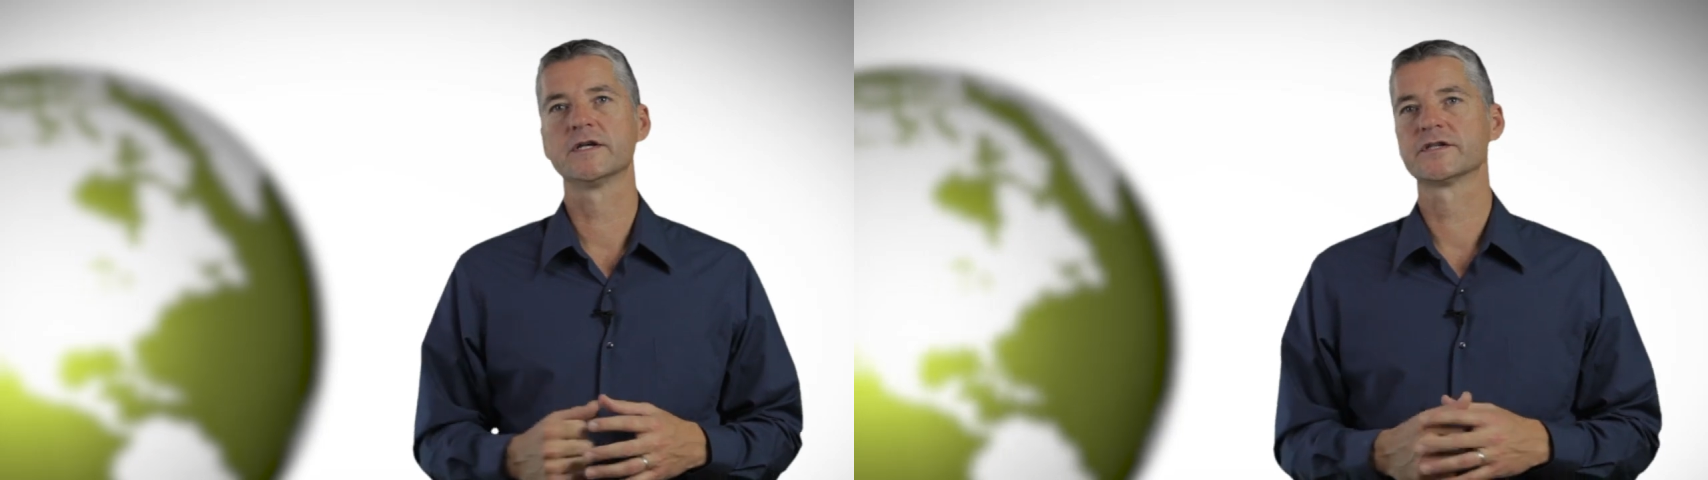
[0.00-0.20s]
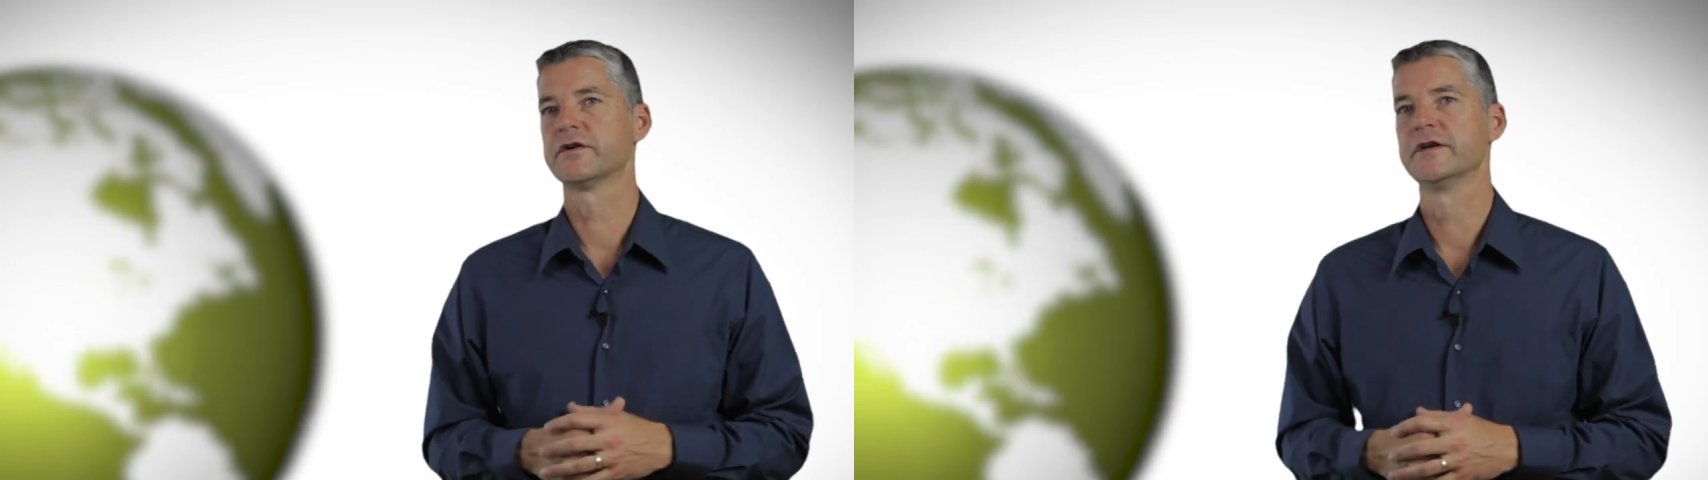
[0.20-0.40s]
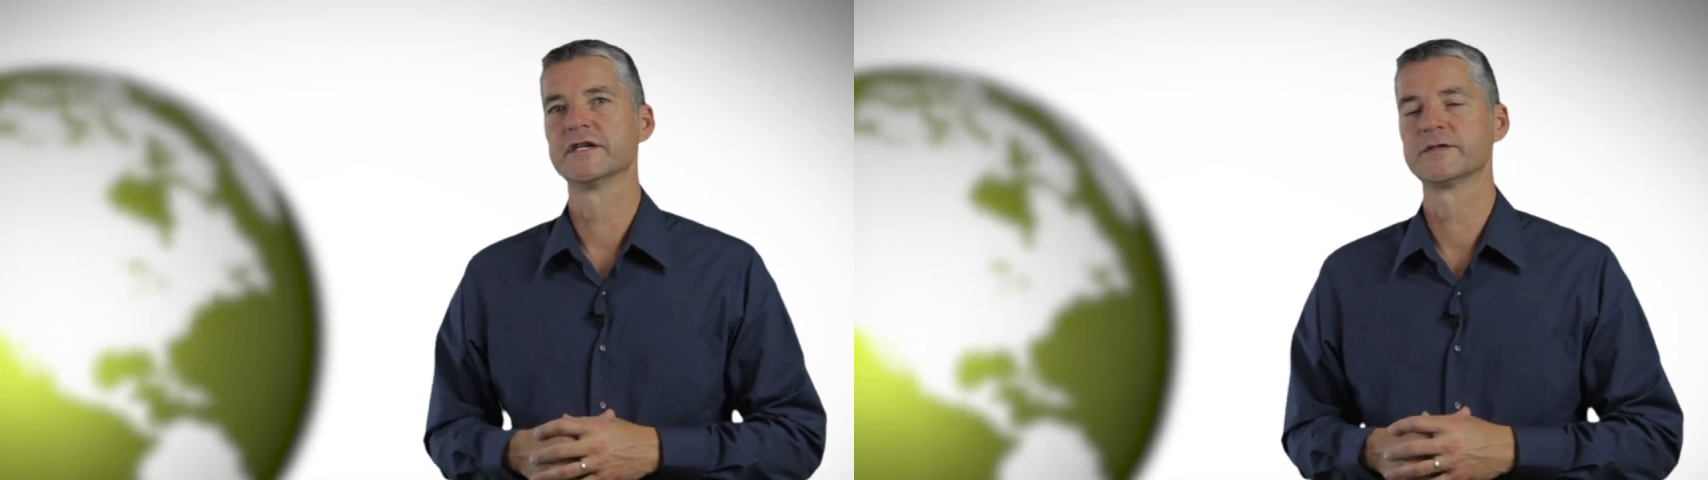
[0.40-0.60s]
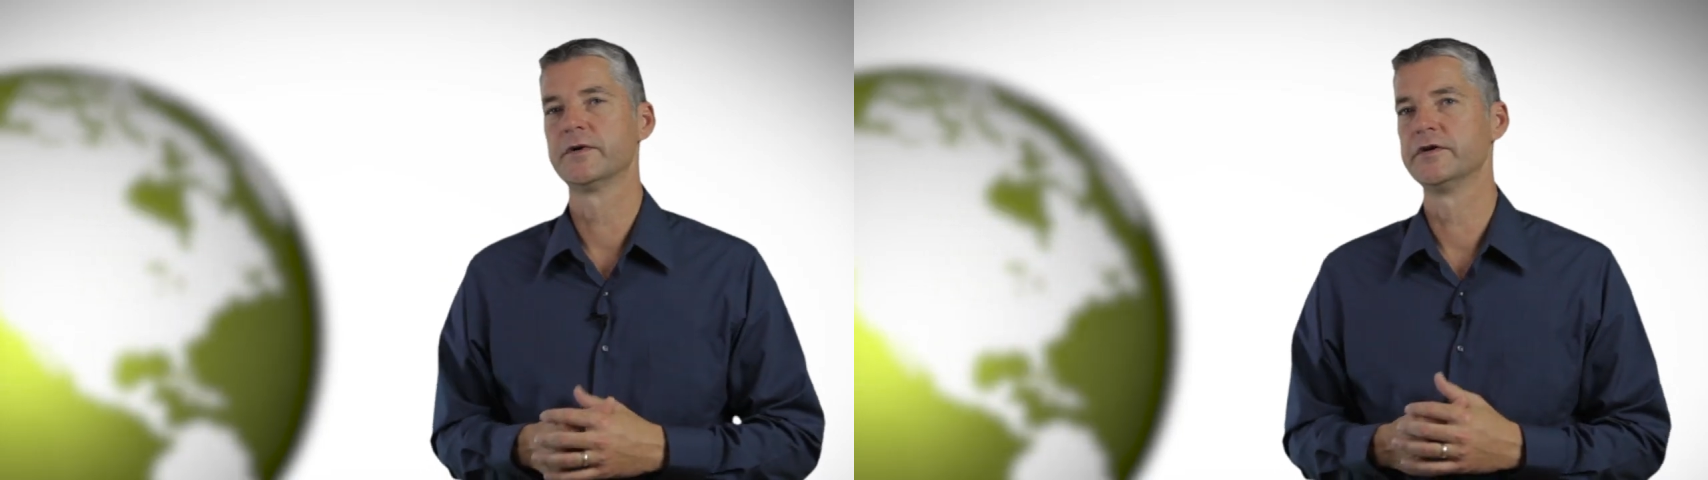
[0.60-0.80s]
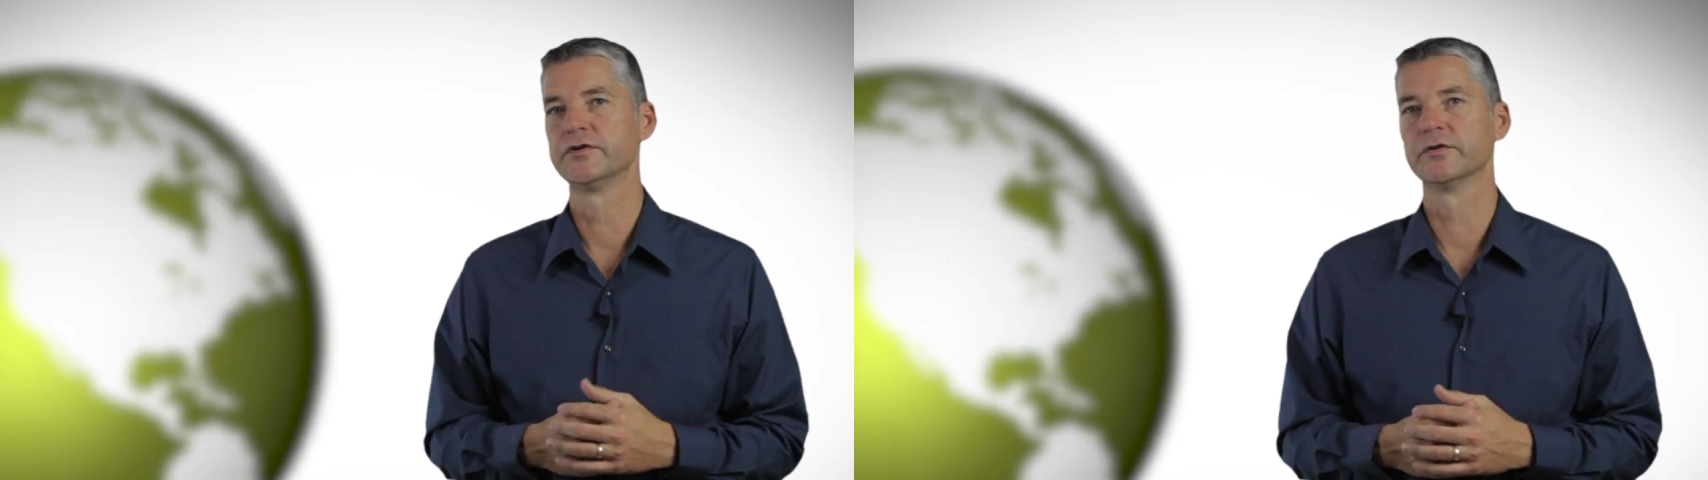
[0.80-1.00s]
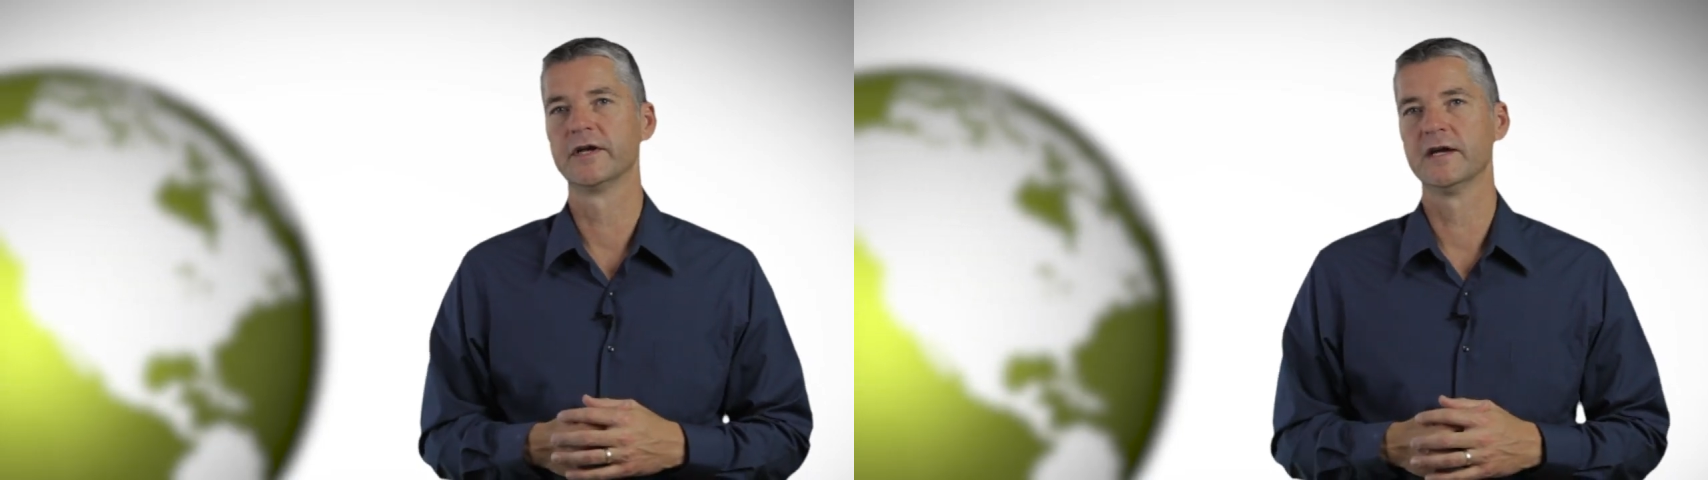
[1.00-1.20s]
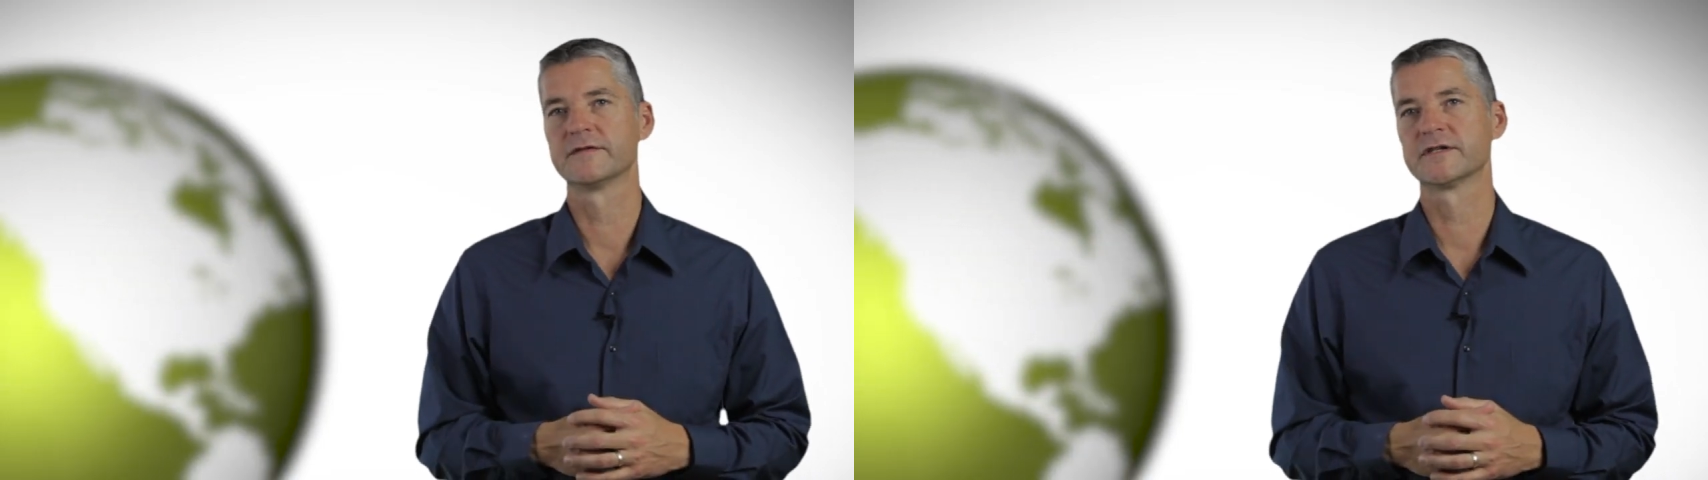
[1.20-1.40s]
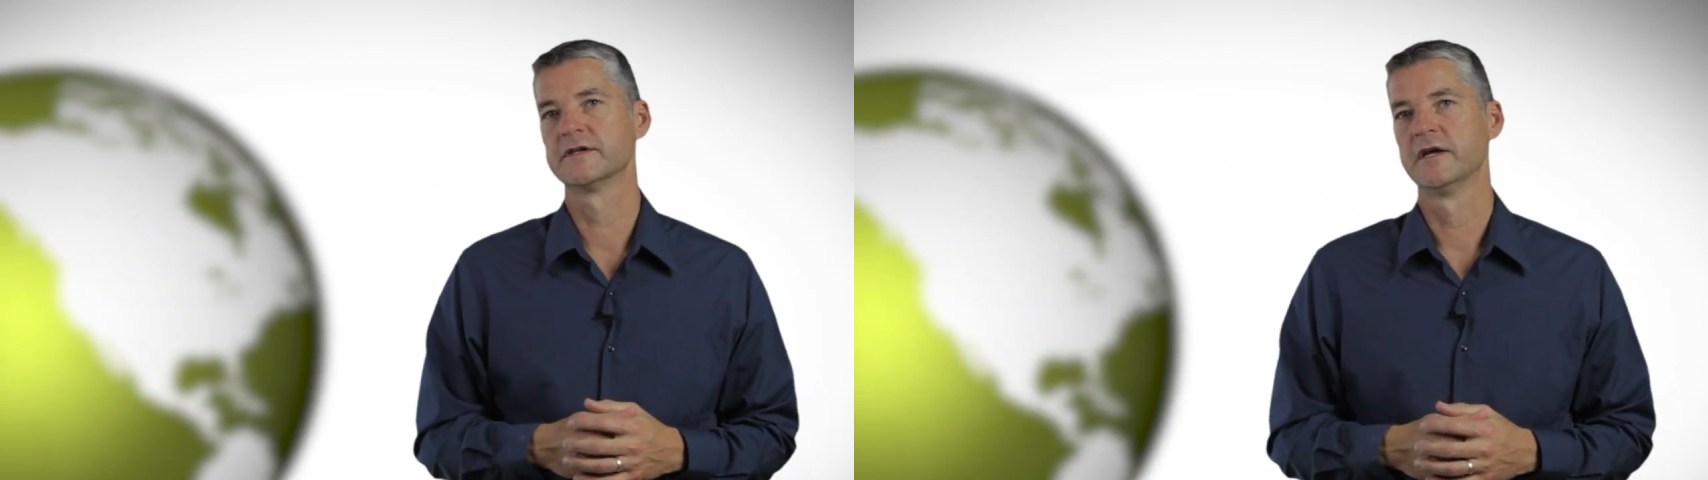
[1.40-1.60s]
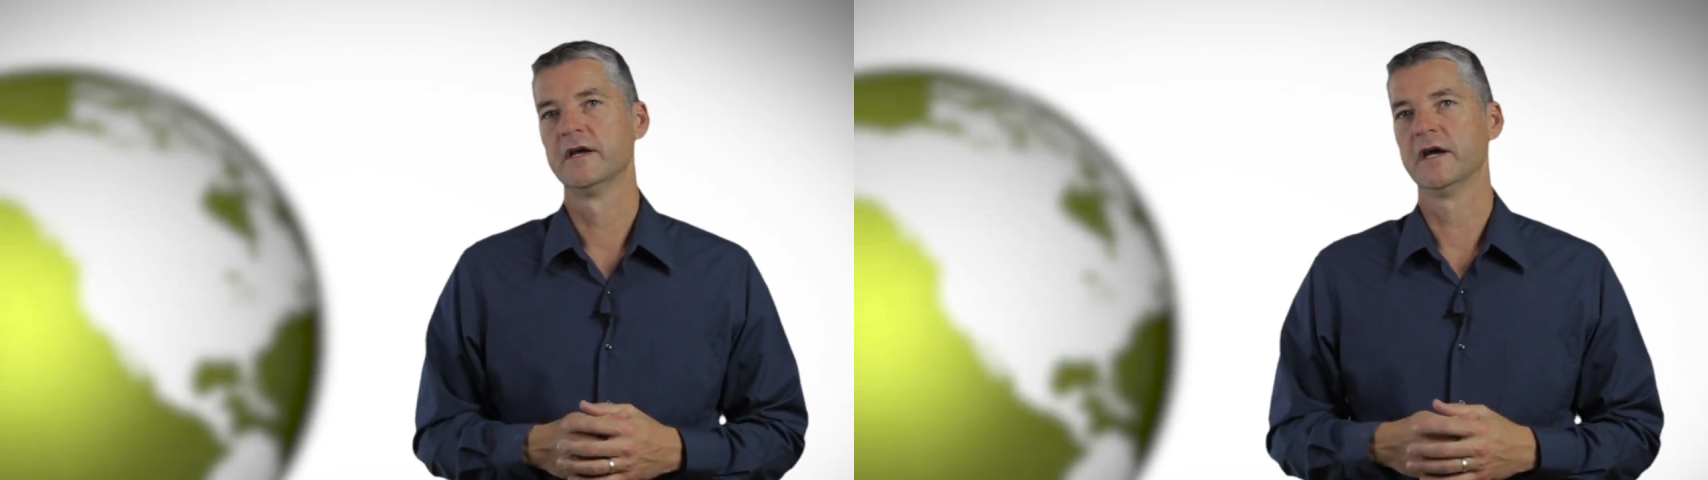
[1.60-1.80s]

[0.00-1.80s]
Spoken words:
are starting spiritual gifts,